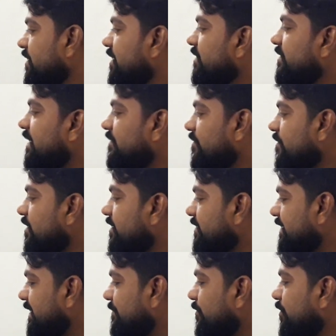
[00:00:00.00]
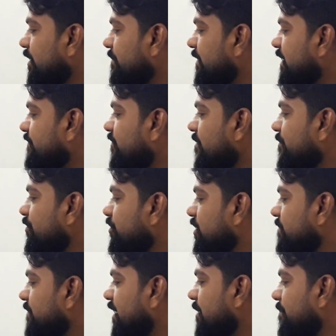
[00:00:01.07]
Then we will discuss about image
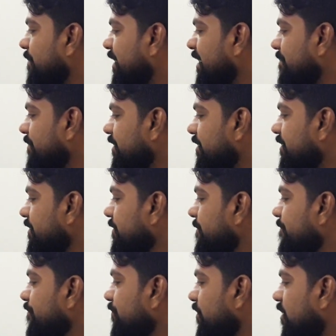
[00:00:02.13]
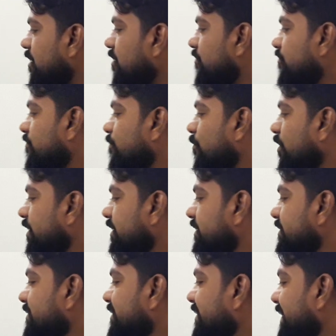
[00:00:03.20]
formation by plane mirror of
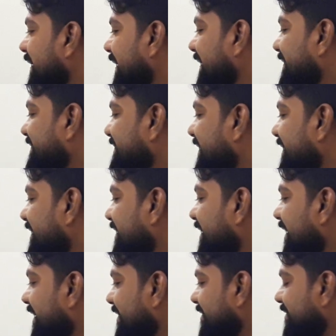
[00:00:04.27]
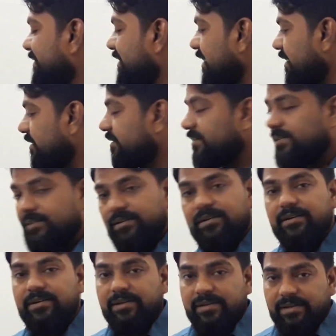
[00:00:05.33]
point, extended and thick
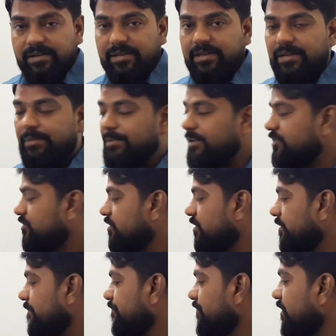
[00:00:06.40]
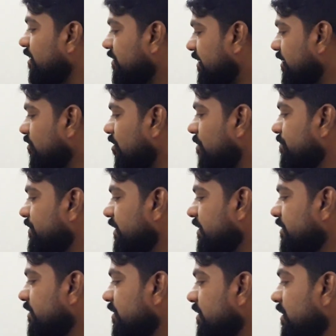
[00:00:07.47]
image, a thick
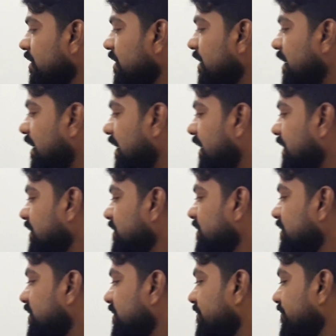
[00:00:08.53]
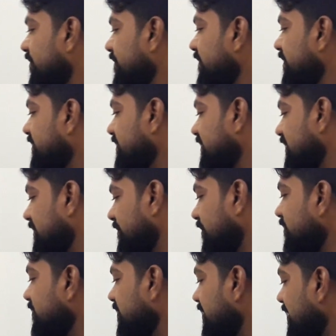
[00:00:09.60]
object. And we will discuss
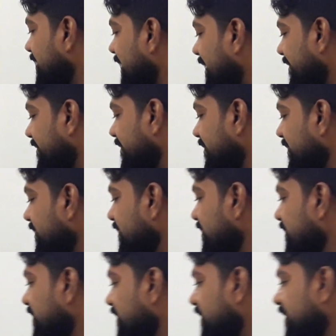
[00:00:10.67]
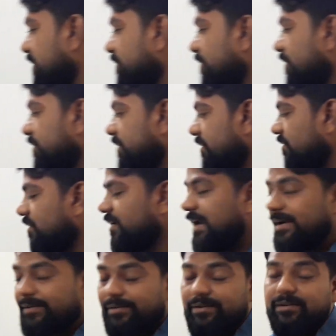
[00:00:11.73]
about laterally inverted or
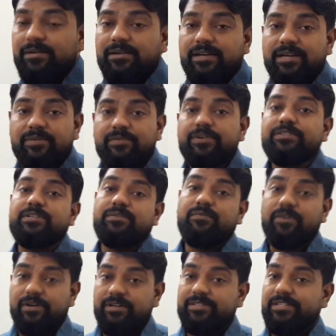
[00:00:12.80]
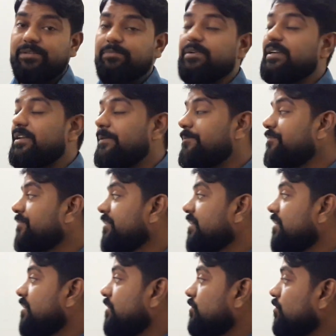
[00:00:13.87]
lateral inversion. What does it mean?
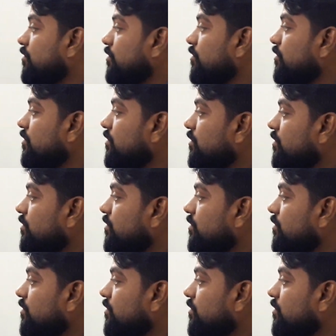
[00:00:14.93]
So